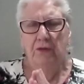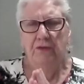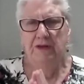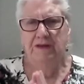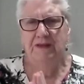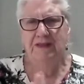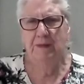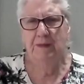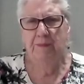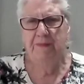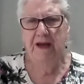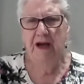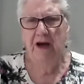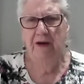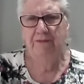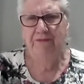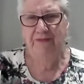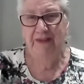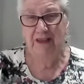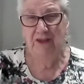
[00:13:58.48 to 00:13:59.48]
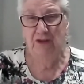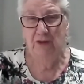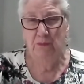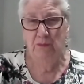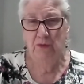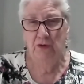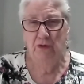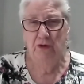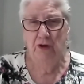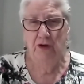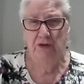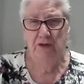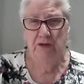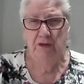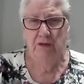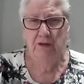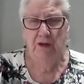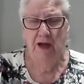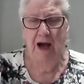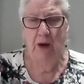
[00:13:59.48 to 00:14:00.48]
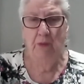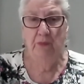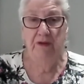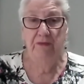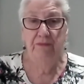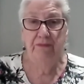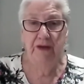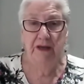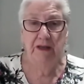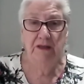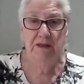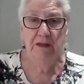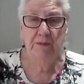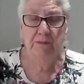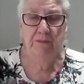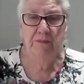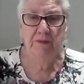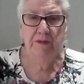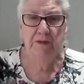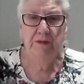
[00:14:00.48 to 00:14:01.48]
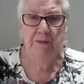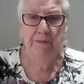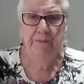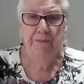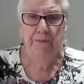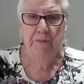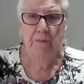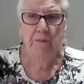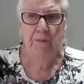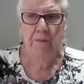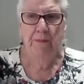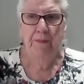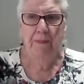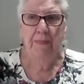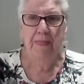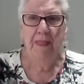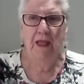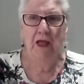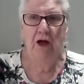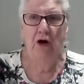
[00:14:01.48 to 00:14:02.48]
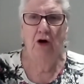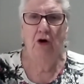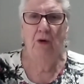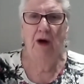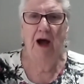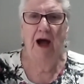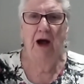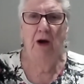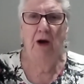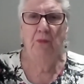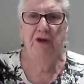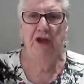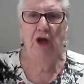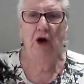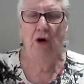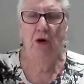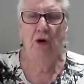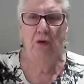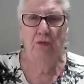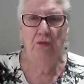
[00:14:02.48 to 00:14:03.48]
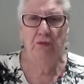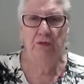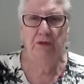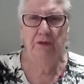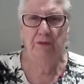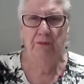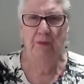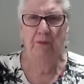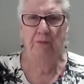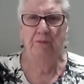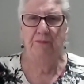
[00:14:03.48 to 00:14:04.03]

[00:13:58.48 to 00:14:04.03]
This is about victimhood. Are we victims? Or are we whole